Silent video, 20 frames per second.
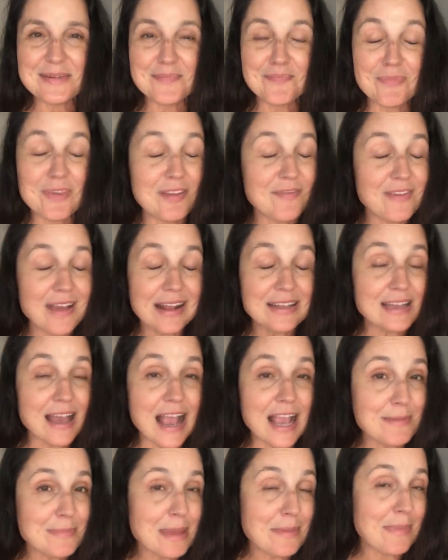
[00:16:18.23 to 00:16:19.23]
In fact,
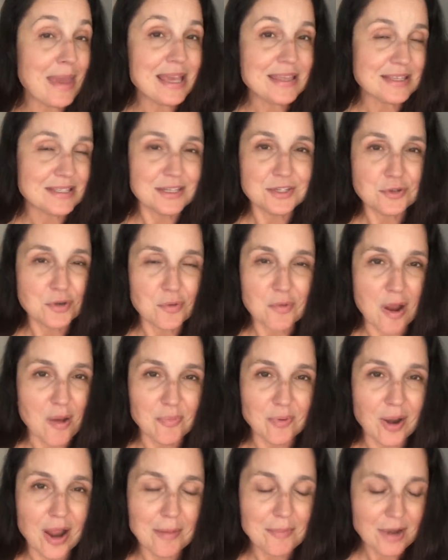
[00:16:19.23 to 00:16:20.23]
I may make this into a
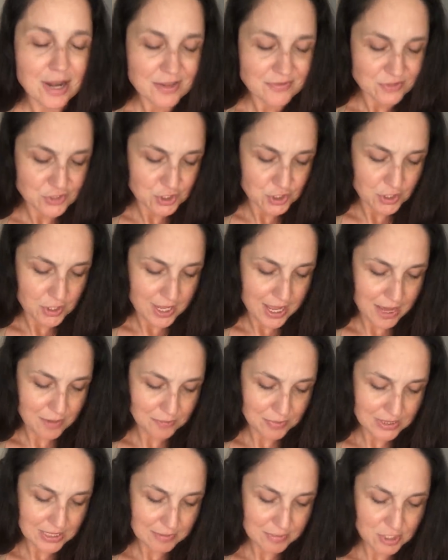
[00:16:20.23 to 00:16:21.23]
romper. I'm not even sure yet,
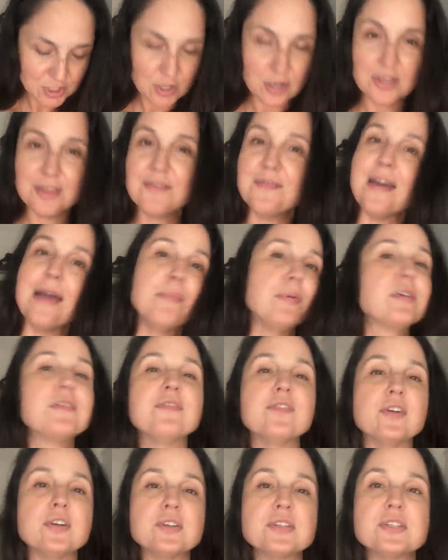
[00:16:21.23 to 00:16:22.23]
but let me show you the fabric
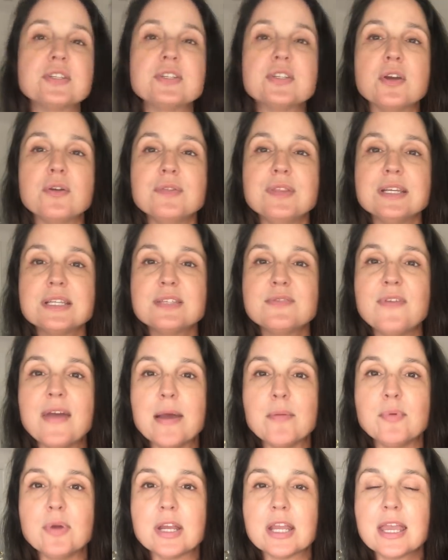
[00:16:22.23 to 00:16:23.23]
first. So this
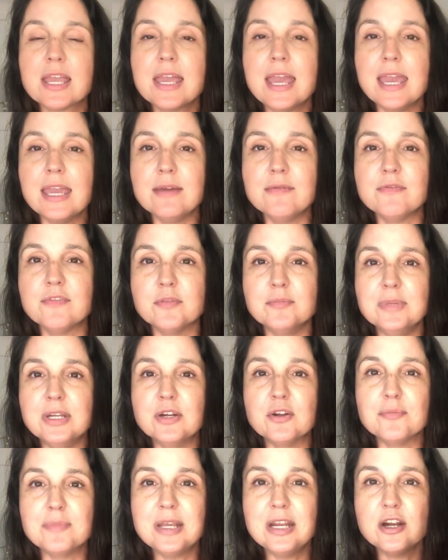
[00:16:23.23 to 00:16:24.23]
fabric came from
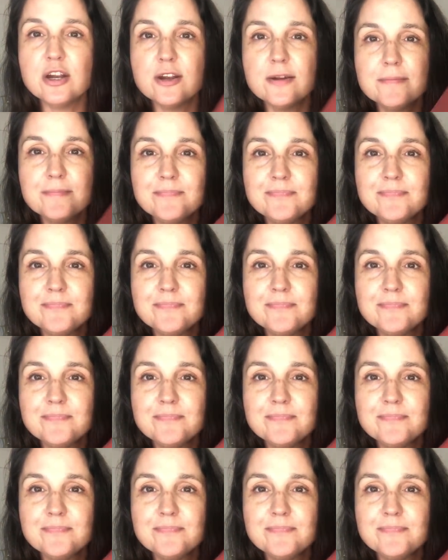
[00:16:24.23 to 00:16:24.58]
MeterMeter.